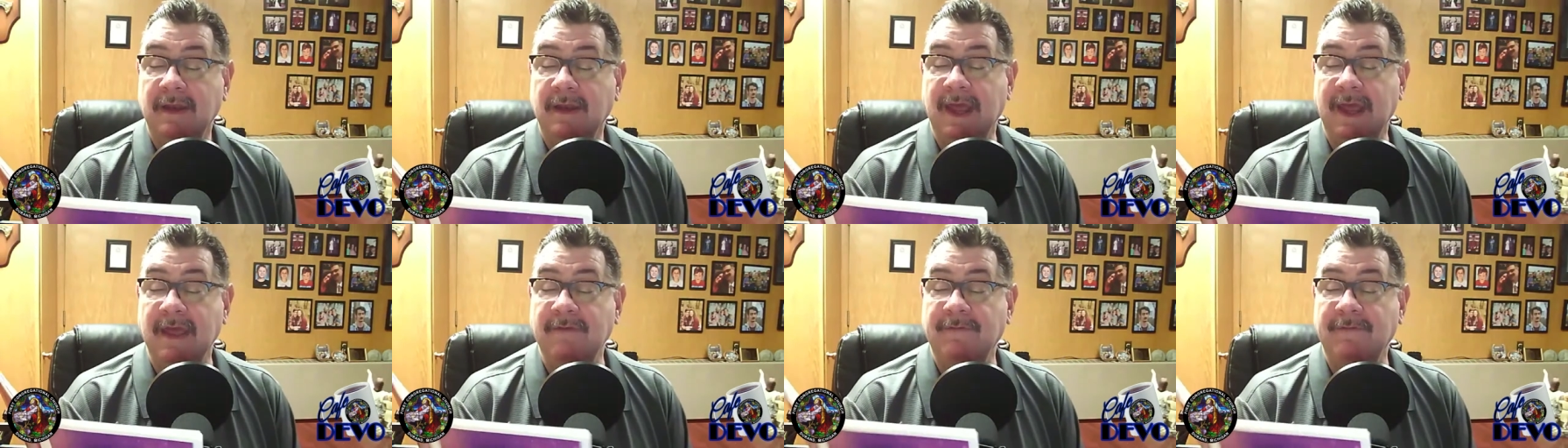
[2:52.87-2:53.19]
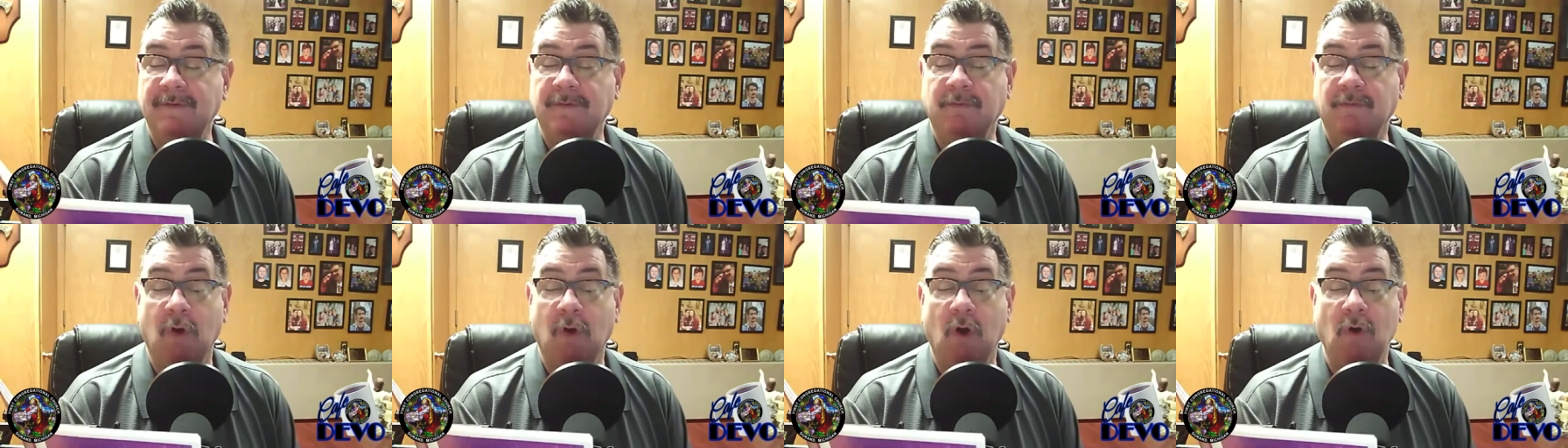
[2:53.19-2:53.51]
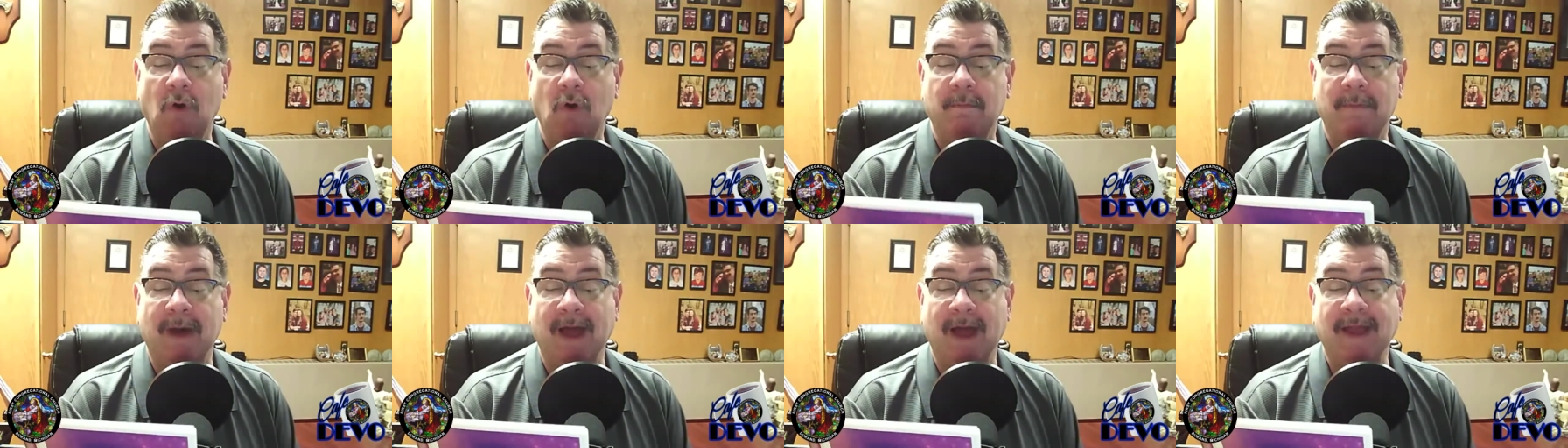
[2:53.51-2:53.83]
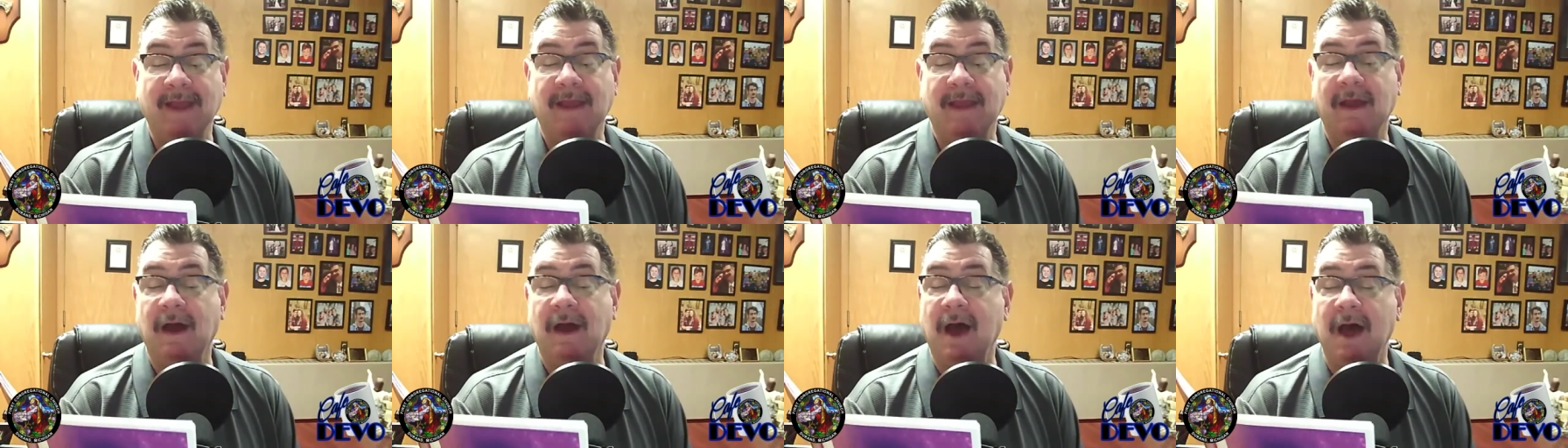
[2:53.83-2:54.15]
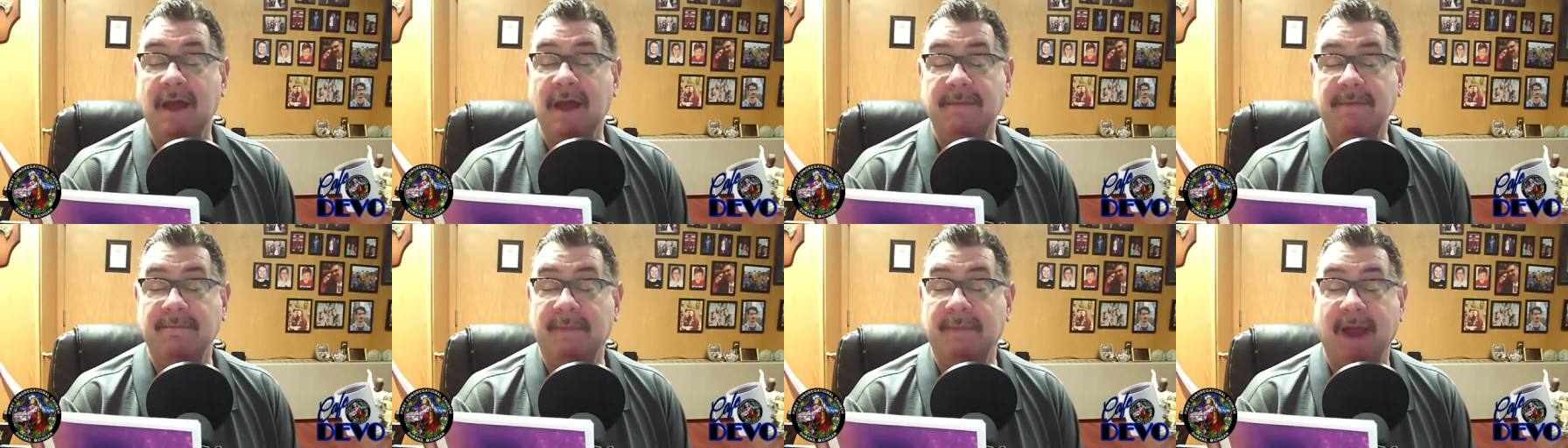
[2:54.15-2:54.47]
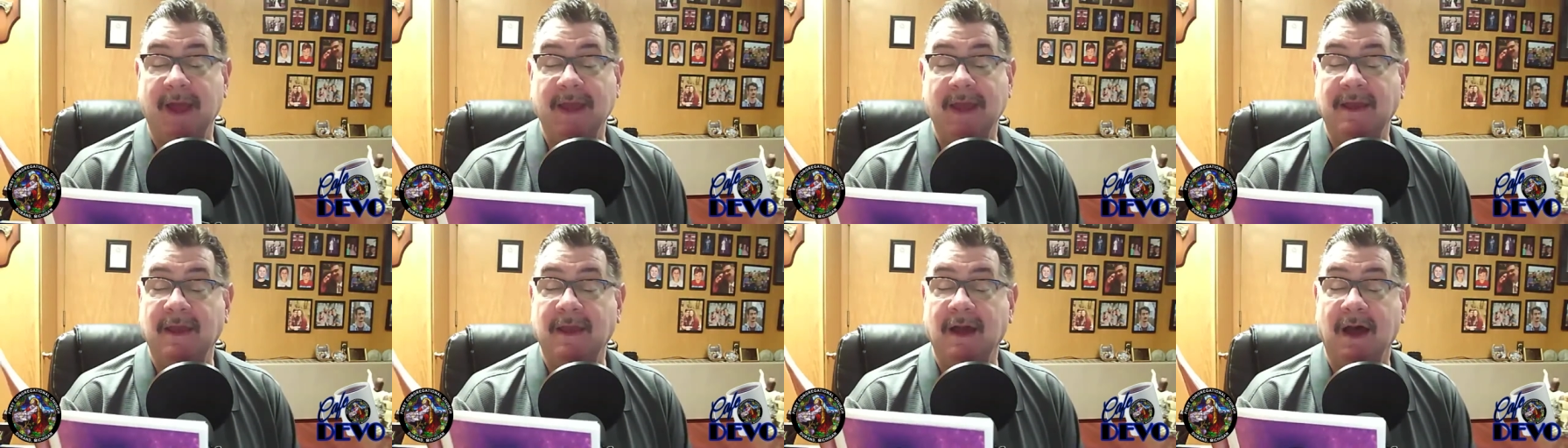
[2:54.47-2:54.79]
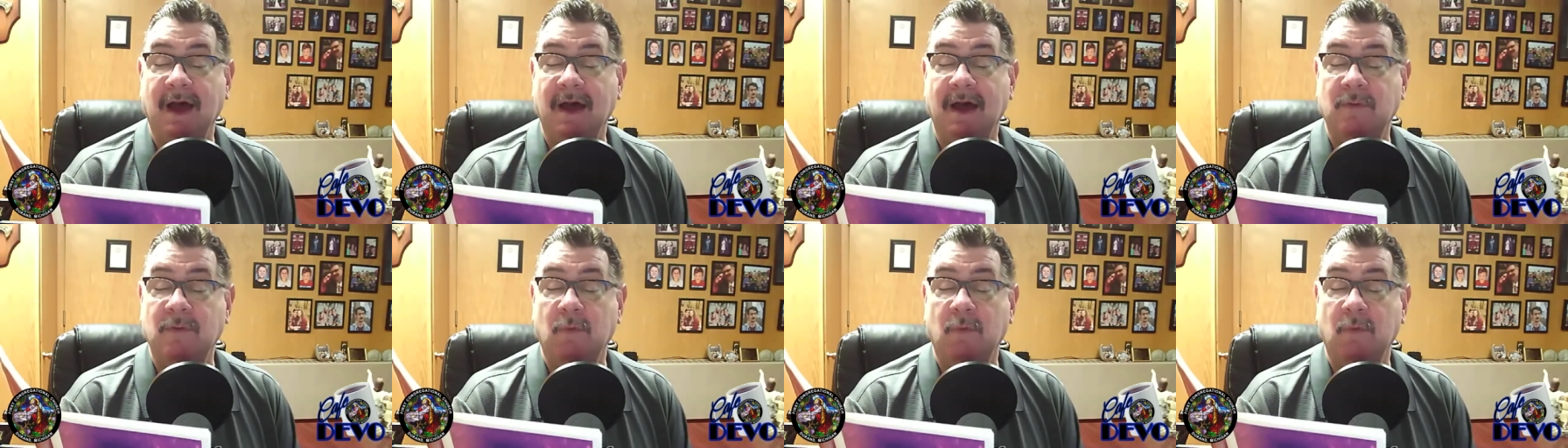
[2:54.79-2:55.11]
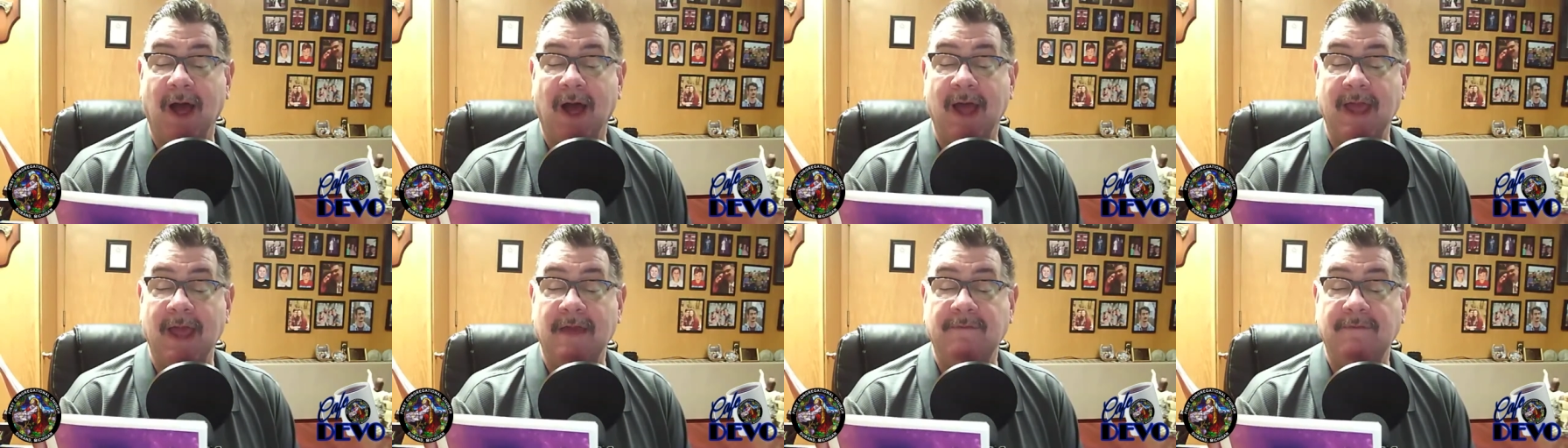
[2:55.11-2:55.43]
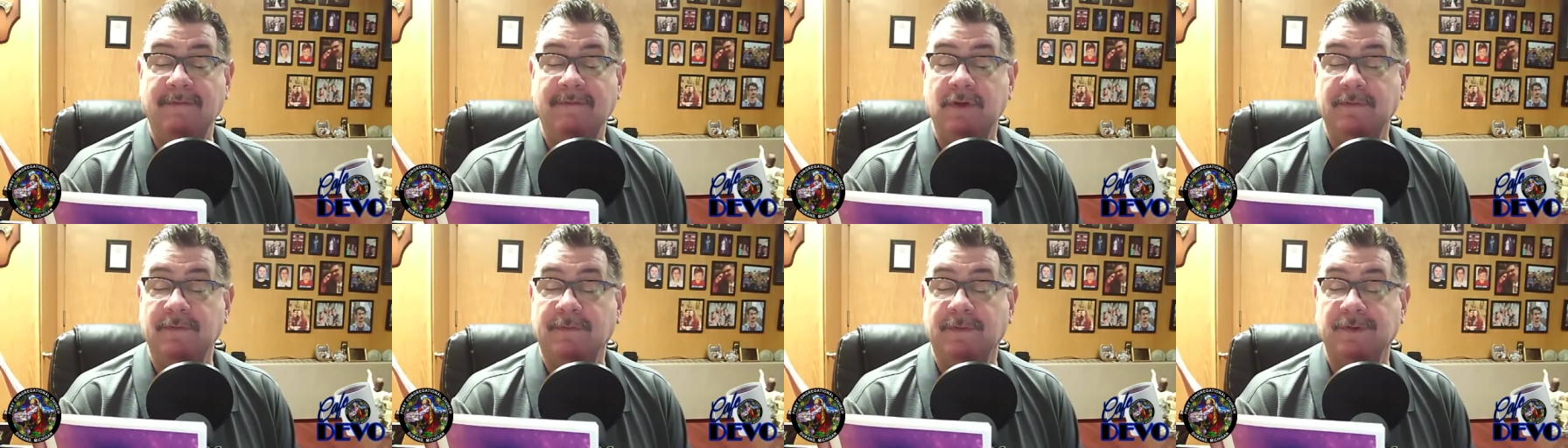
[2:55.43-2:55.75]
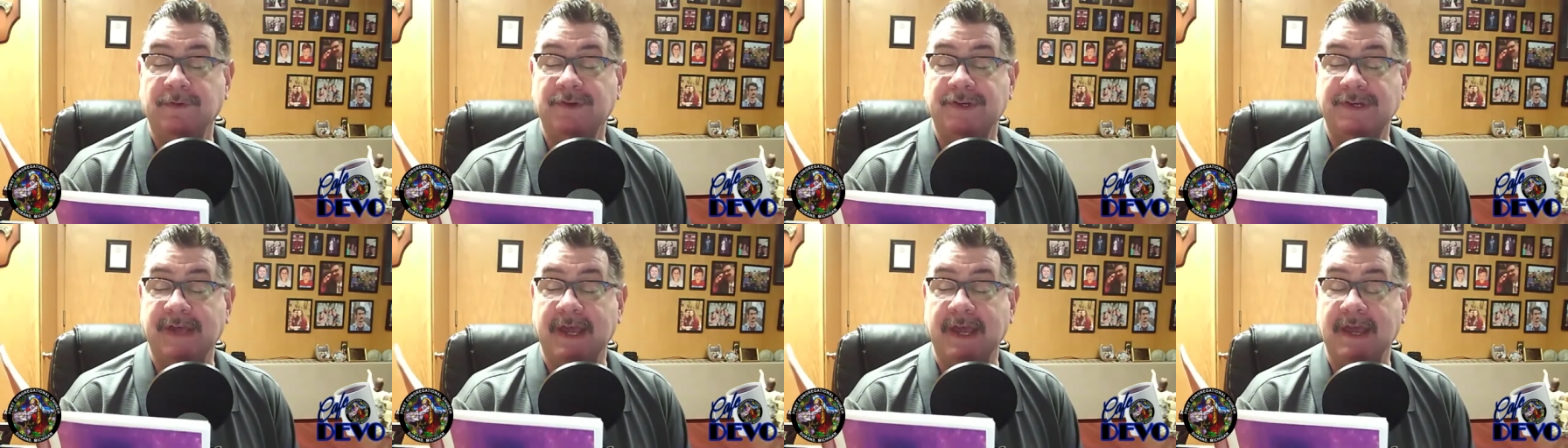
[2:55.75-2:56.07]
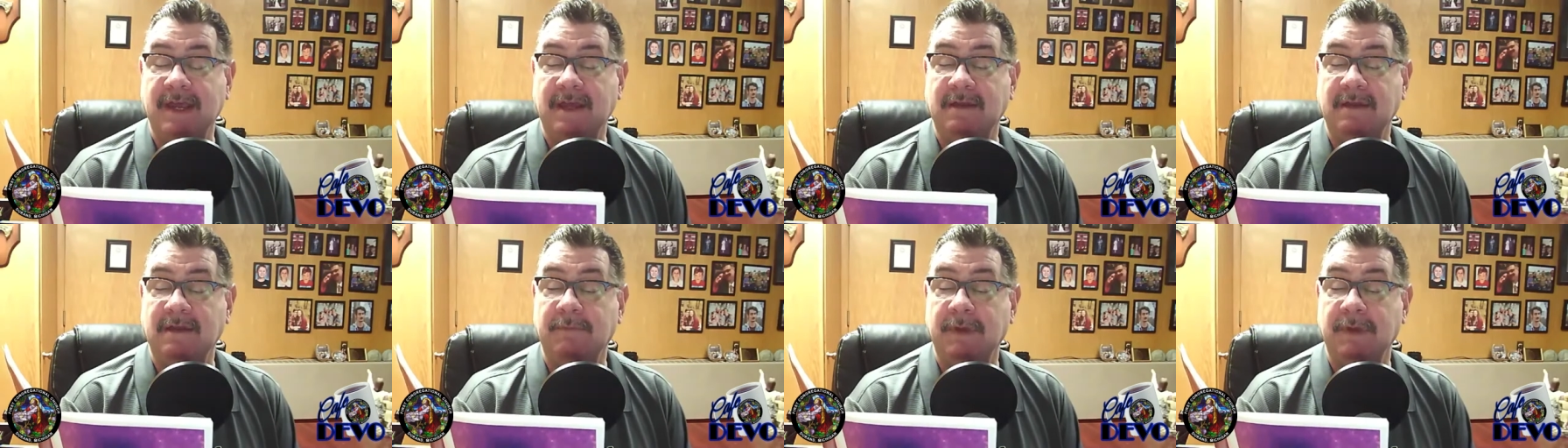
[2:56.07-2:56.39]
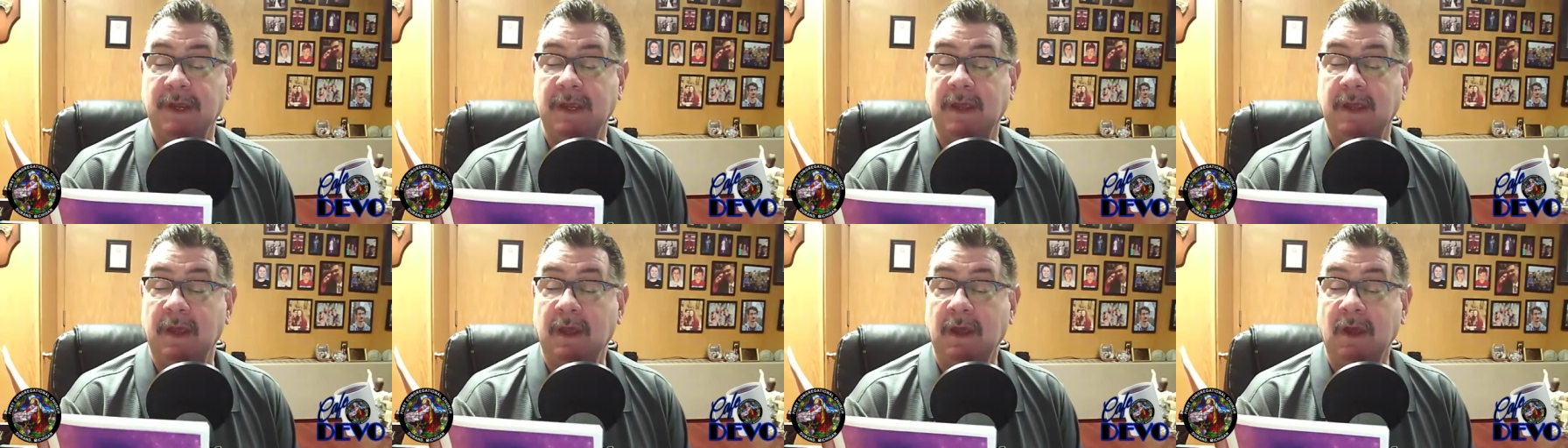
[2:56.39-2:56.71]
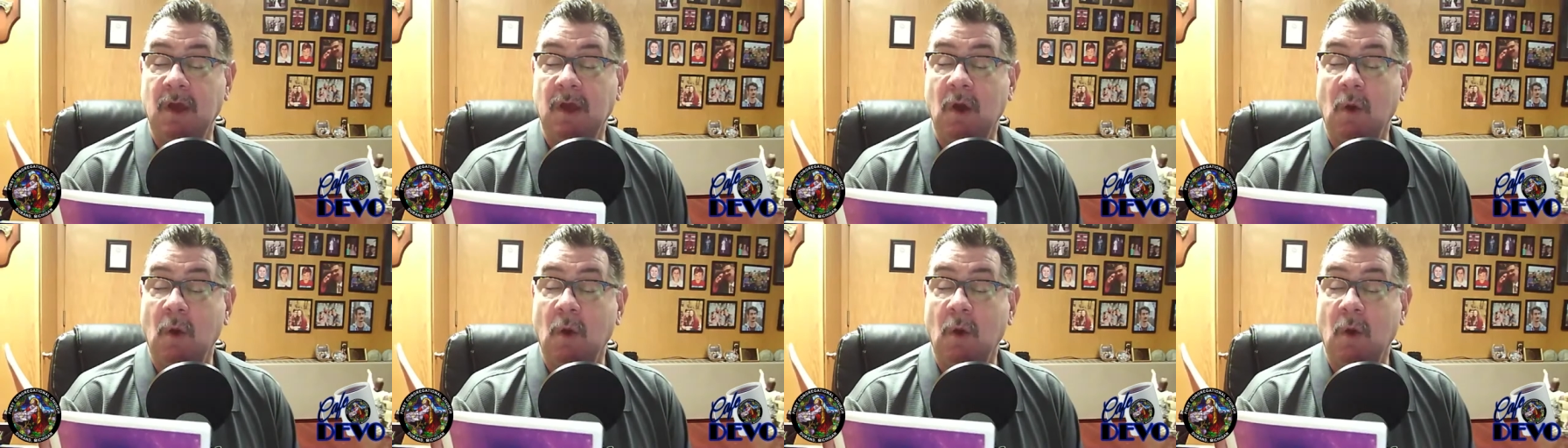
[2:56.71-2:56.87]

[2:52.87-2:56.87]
David wrote, My God, my God, why have you forsaken me?